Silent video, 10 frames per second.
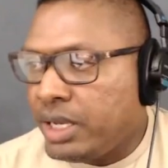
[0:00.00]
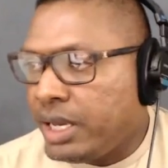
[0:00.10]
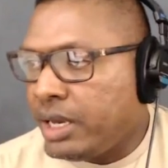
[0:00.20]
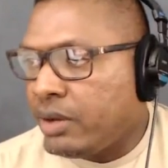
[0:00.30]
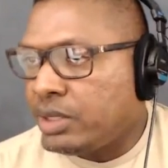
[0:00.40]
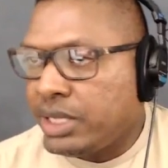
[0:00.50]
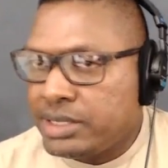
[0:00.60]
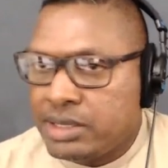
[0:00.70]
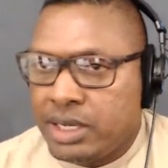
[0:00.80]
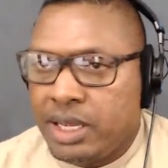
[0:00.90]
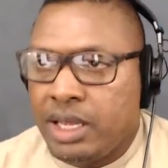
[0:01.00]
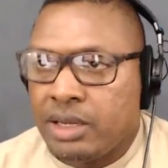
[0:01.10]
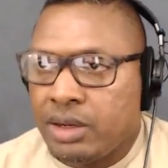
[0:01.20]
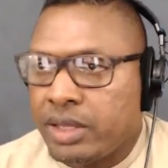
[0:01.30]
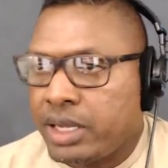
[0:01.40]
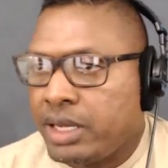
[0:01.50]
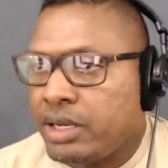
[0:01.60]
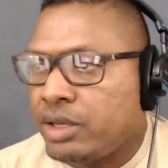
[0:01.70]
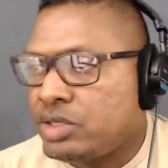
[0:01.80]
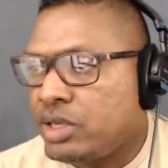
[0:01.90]
now and listening and all that kind
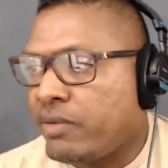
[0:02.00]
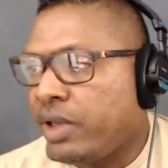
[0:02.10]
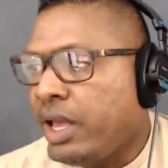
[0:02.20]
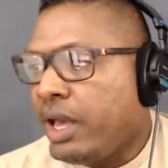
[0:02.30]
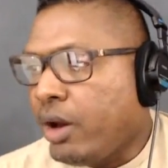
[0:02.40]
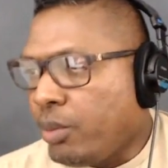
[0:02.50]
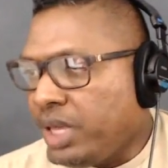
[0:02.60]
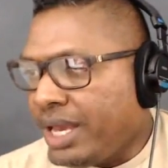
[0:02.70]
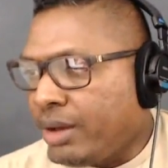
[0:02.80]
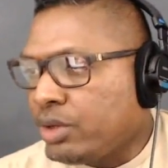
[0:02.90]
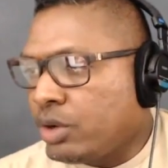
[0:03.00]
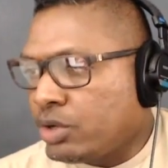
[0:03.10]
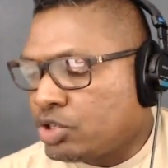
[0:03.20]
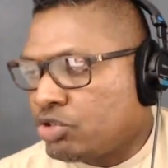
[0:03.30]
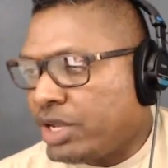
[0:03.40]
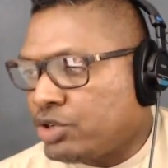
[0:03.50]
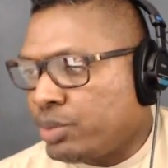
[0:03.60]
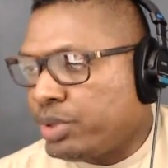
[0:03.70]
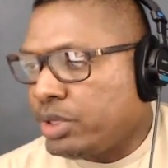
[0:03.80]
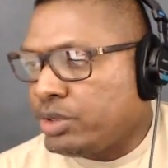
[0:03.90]
of good stuff. Help me out. Go to
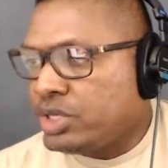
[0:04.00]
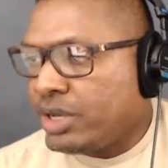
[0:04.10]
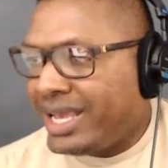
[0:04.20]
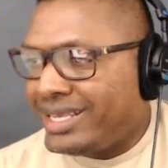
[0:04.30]
Stranger Palooza,